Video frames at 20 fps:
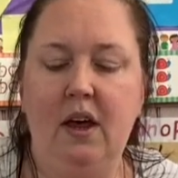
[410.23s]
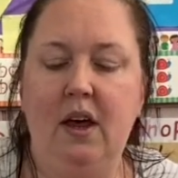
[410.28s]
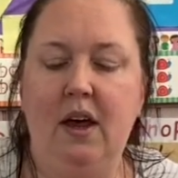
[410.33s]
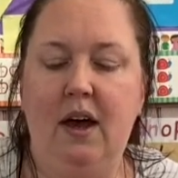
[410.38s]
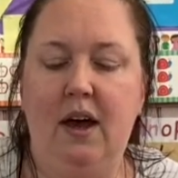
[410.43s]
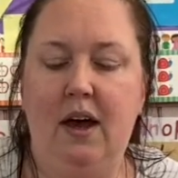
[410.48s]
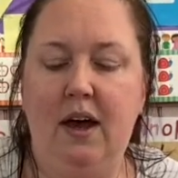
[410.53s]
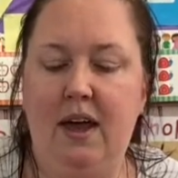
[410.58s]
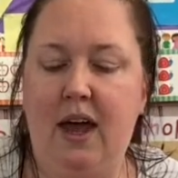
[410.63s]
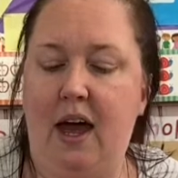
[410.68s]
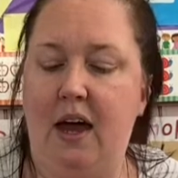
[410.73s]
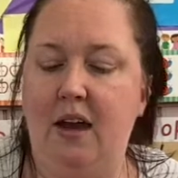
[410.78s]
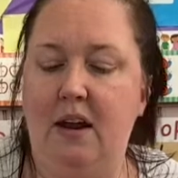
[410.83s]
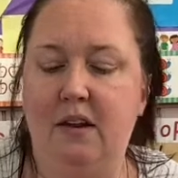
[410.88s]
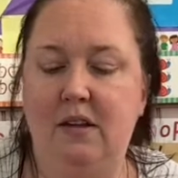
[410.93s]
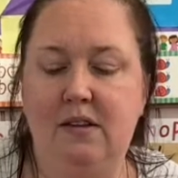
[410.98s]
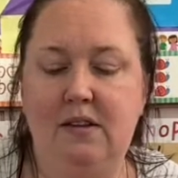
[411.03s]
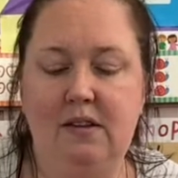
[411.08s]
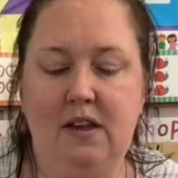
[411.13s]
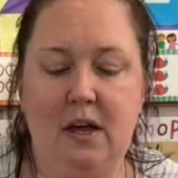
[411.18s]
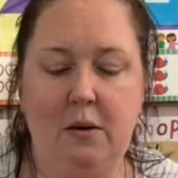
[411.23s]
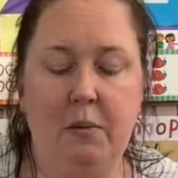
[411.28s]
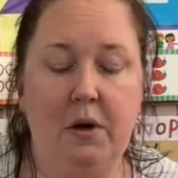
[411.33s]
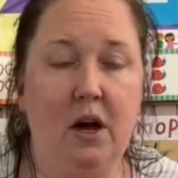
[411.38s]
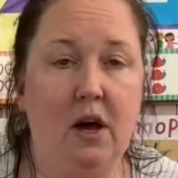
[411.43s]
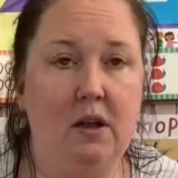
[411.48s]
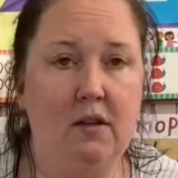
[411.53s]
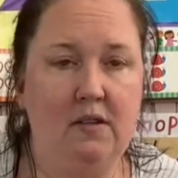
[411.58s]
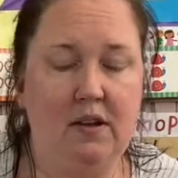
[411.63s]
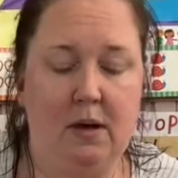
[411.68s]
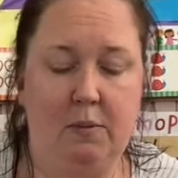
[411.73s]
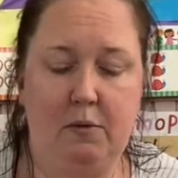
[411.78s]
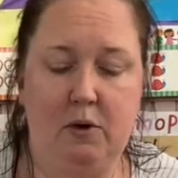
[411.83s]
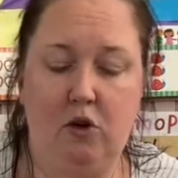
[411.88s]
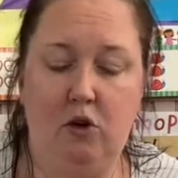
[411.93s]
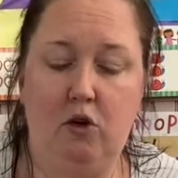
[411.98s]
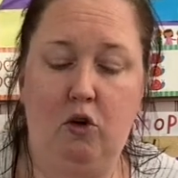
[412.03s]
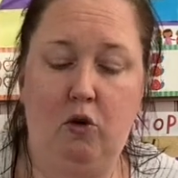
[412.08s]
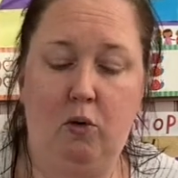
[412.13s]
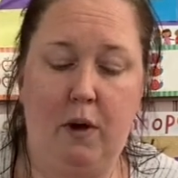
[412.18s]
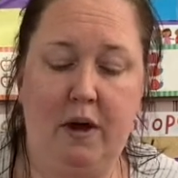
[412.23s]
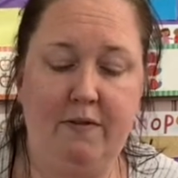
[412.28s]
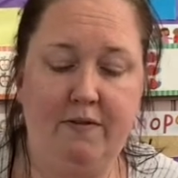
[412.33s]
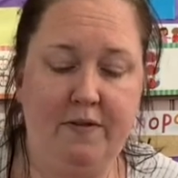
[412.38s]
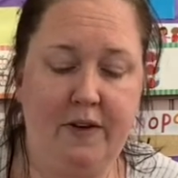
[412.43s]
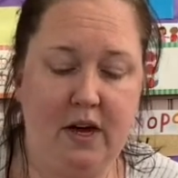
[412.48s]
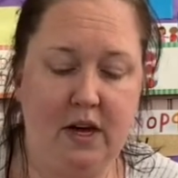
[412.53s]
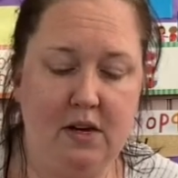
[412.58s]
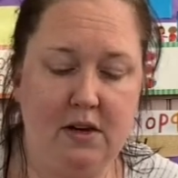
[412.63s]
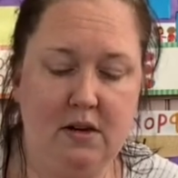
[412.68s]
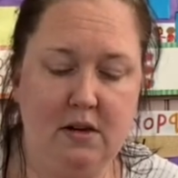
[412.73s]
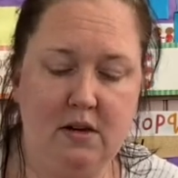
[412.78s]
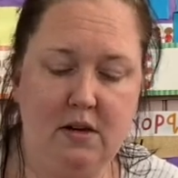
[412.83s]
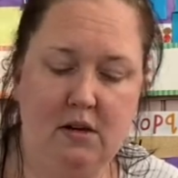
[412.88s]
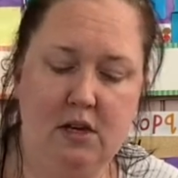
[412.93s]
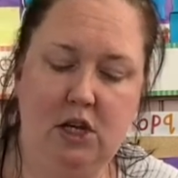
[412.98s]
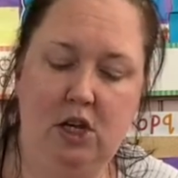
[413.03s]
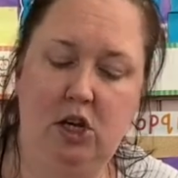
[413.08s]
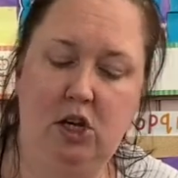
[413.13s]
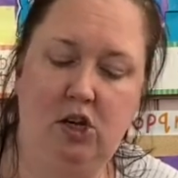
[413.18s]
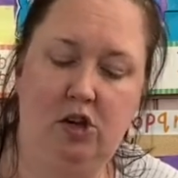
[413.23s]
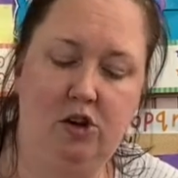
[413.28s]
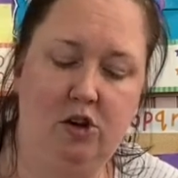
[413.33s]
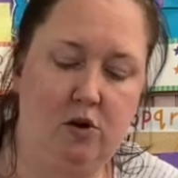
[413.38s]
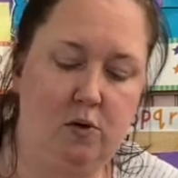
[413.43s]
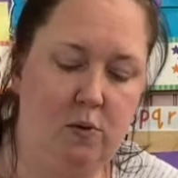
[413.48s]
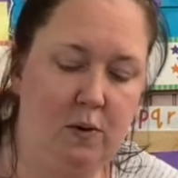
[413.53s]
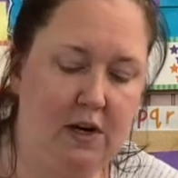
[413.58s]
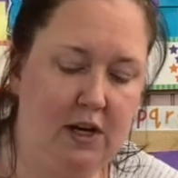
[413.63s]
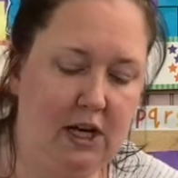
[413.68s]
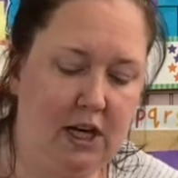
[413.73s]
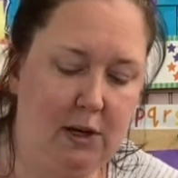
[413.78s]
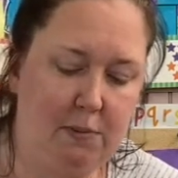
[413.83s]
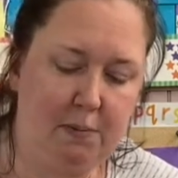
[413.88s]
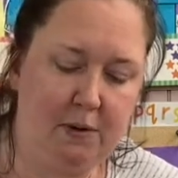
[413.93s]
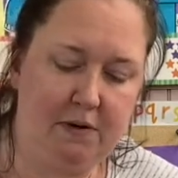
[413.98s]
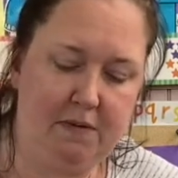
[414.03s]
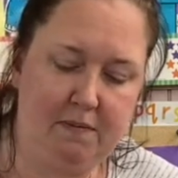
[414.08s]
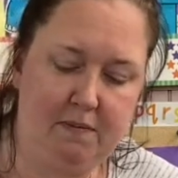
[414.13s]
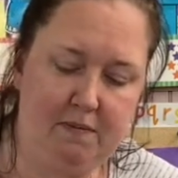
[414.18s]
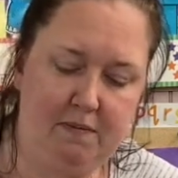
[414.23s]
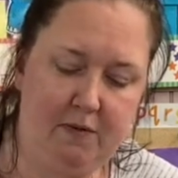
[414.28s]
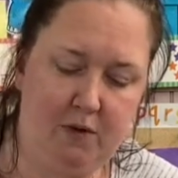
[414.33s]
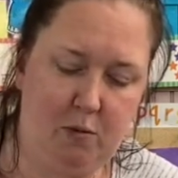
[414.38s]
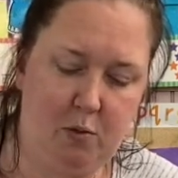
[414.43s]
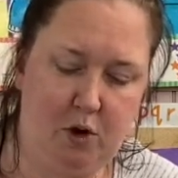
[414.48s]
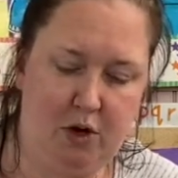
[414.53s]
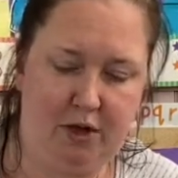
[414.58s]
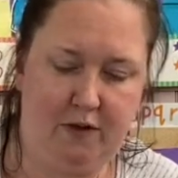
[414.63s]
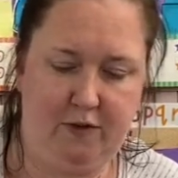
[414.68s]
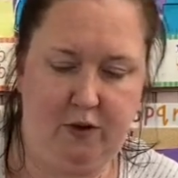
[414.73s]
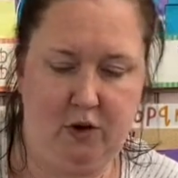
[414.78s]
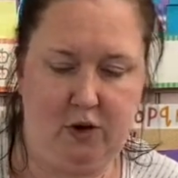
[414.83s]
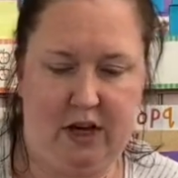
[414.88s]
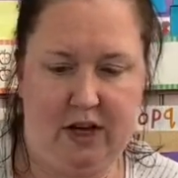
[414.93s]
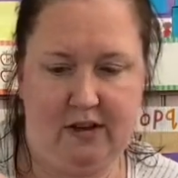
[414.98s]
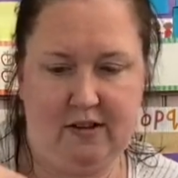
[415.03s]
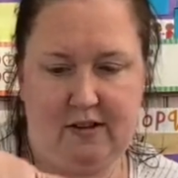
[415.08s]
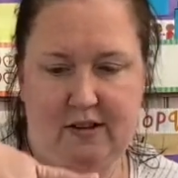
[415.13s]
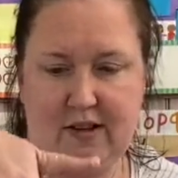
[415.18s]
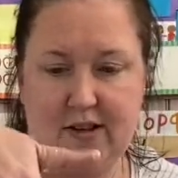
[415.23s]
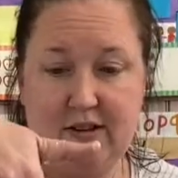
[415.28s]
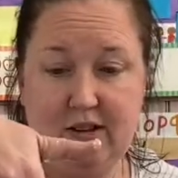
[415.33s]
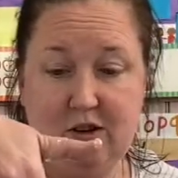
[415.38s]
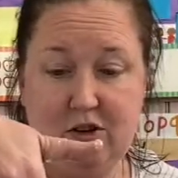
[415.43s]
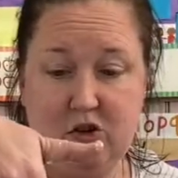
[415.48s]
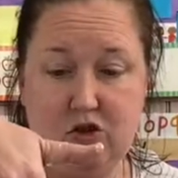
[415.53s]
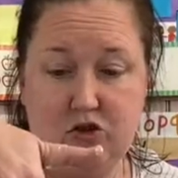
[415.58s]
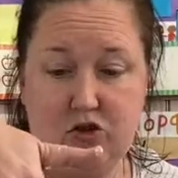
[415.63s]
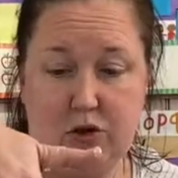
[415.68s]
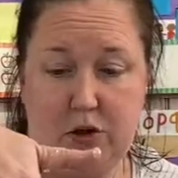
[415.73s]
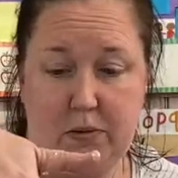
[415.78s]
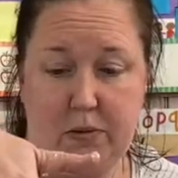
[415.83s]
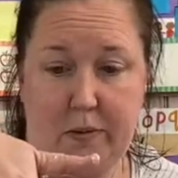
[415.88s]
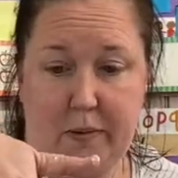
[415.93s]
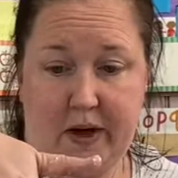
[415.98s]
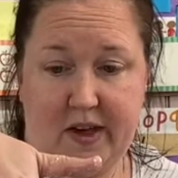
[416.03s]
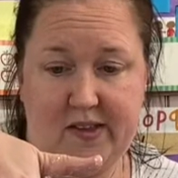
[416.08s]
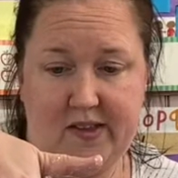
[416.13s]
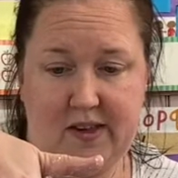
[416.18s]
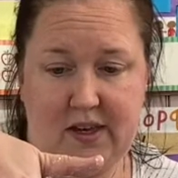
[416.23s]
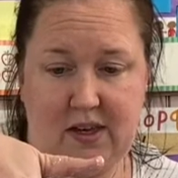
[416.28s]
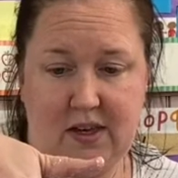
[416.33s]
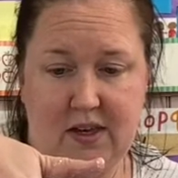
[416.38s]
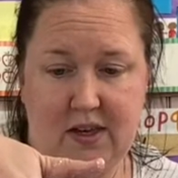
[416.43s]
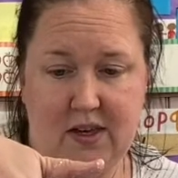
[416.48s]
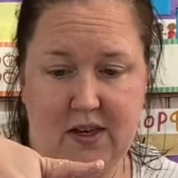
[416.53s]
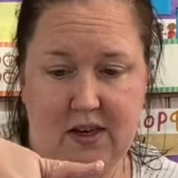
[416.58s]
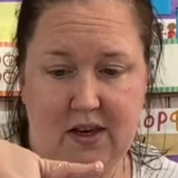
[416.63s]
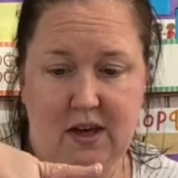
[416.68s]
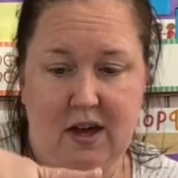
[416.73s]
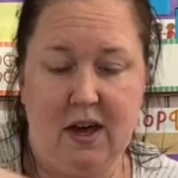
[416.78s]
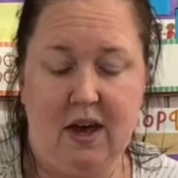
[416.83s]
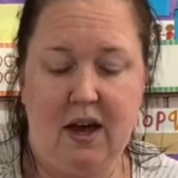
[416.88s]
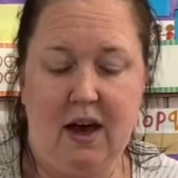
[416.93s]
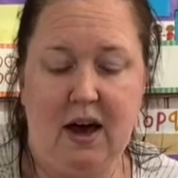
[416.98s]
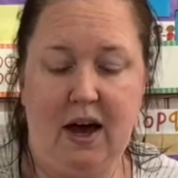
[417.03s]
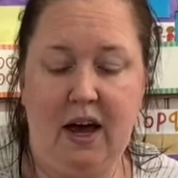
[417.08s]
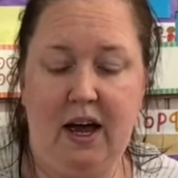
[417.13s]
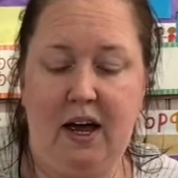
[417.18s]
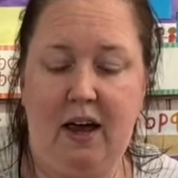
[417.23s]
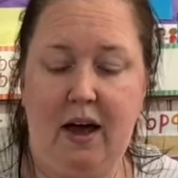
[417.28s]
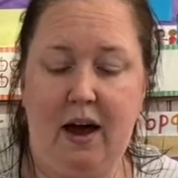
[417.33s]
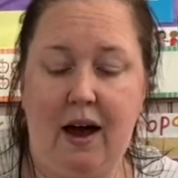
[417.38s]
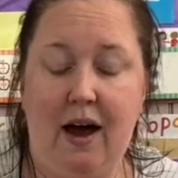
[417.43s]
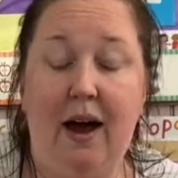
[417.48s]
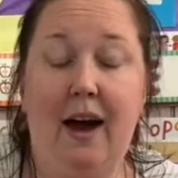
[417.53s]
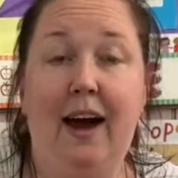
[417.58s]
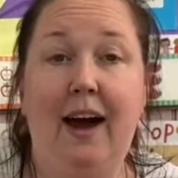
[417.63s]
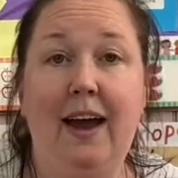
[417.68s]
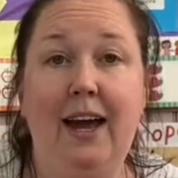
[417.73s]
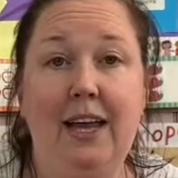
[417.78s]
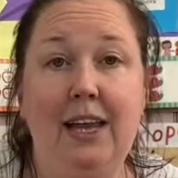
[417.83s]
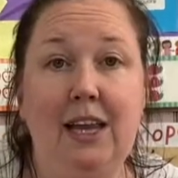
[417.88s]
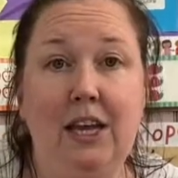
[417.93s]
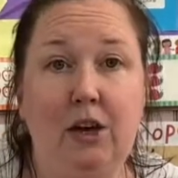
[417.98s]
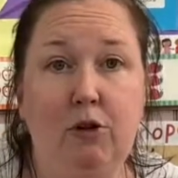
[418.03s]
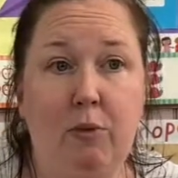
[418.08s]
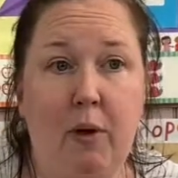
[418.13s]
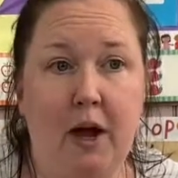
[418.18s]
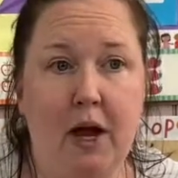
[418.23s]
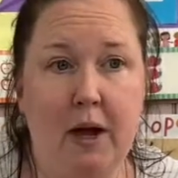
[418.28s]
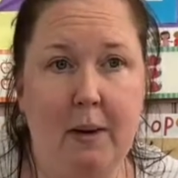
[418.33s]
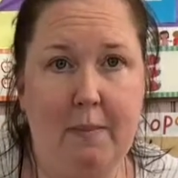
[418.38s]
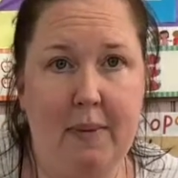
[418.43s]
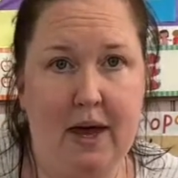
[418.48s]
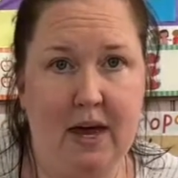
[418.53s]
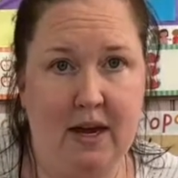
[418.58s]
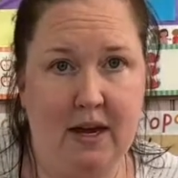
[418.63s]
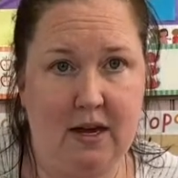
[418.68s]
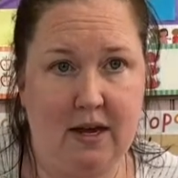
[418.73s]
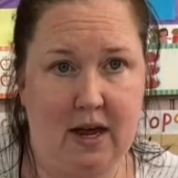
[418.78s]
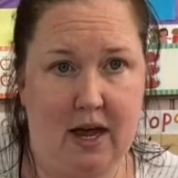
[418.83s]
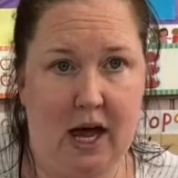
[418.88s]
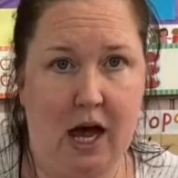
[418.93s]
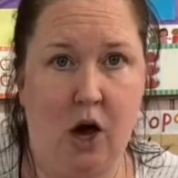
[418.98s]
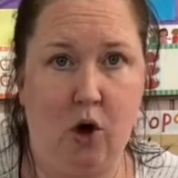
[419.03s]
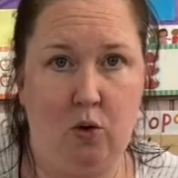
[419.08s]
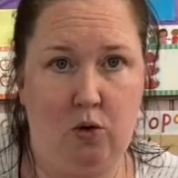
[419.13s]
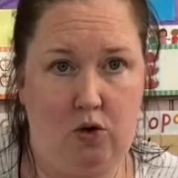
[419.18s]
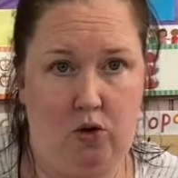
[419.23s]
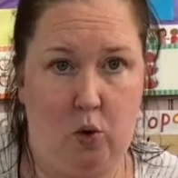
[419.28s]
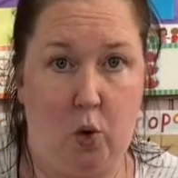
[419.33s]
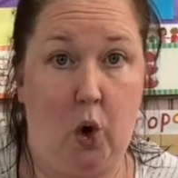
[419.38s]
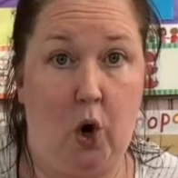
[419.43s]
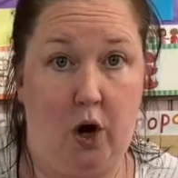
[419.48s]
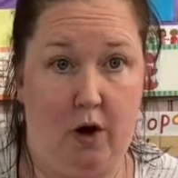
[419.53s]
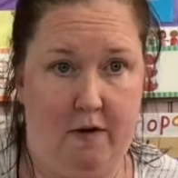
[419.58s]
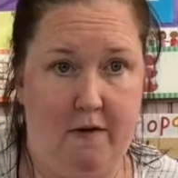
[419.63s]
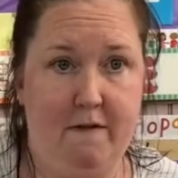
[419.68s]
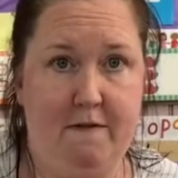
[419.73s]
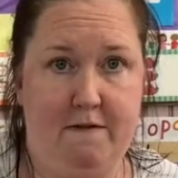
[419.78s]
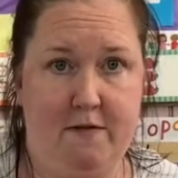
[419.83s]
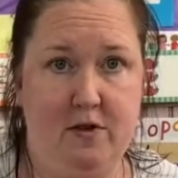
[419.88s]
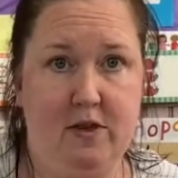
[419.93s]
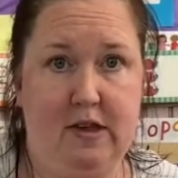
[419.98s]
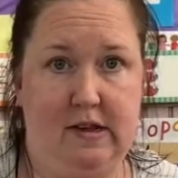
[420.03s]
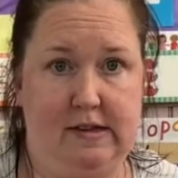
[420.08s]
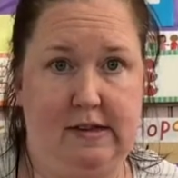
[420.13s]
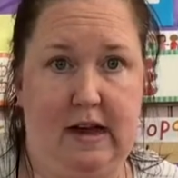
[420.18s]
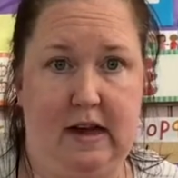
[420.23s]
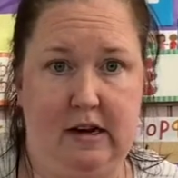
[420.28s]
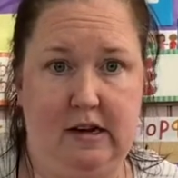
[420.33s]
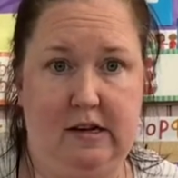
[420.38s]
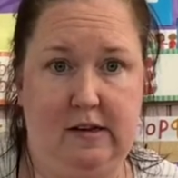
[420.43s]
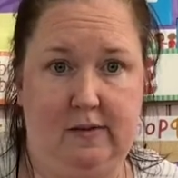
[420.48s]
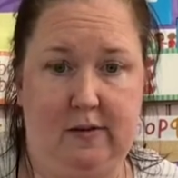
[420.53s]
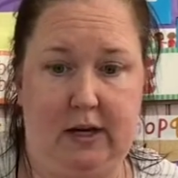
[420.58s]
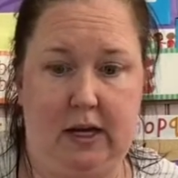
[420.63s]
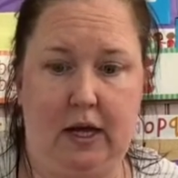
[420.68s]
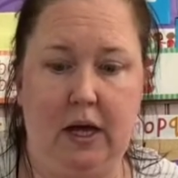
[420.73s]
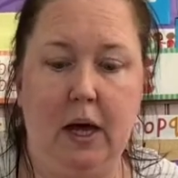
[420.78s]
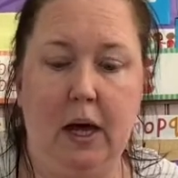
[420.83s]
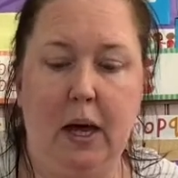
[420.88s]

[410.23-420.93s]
Again, same concept, great fun. You don't wanna keep it for more than a few days. It's extremely messy. I highly recommend outdoor for this activity,